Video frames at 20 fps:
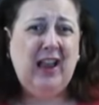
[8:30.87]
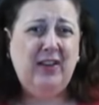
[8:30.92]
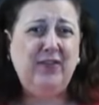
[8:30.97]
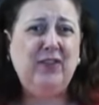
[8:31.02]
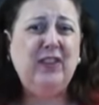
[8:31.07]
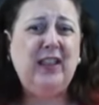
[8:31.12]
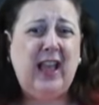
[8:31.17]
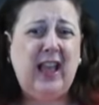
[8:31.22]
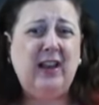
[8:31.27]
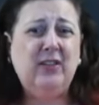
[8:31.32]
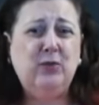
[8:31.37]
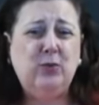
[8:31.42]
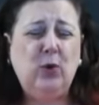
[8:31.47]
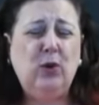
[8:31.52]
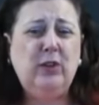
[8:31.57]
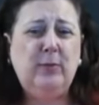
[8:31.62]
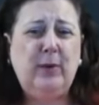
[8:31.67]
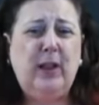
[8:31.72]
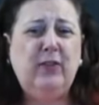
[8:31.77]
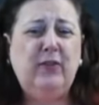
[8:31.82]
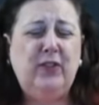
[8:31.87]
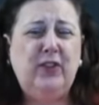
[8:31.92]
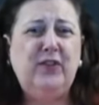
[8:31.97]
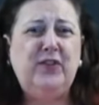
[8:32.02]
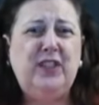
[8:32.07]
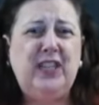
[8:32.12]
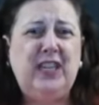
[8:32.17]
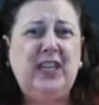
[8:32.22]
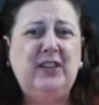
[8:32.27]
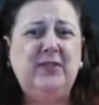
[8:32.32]
high for that. It's worth about
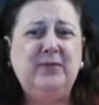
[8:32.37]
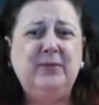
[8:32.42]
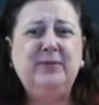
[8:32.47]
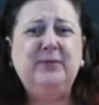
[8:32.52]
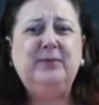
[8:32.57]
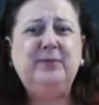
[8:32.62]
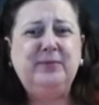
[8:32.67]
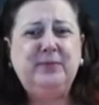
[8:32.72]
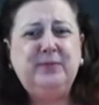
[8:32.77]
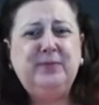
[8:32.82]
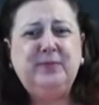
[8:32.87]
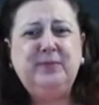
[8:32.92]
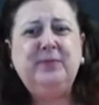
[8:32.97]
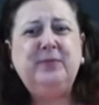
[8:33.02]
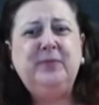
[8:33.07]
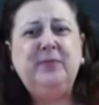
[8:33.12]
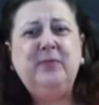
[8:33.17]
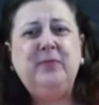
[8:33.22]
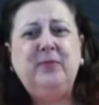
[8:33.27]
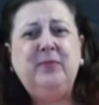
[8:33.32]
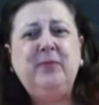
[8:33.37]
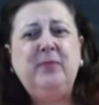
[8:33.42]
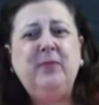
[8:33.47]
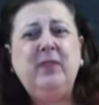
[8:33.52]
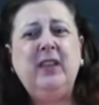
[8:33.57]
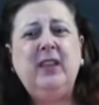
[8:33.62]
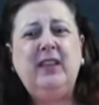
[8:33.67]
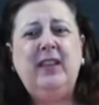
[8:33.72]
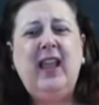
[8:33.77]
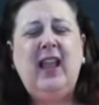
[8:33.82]
15. Okay,
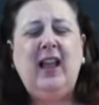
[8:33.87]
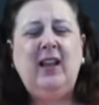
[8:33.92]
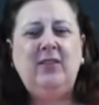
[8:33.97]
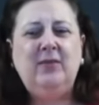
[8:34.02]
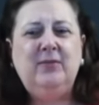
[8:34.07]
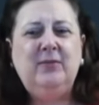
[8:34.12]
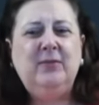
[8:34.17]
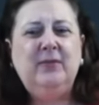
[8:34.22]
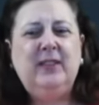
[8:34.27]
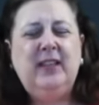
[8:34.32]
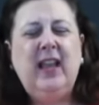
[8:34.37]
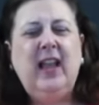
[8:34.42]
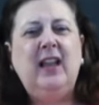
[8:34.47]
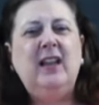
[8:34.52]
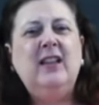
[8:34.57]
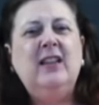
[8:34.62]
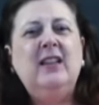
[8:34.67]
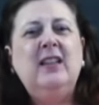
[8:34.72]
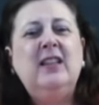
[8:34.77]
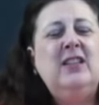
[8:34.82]
thank you. Yeah. Yeah.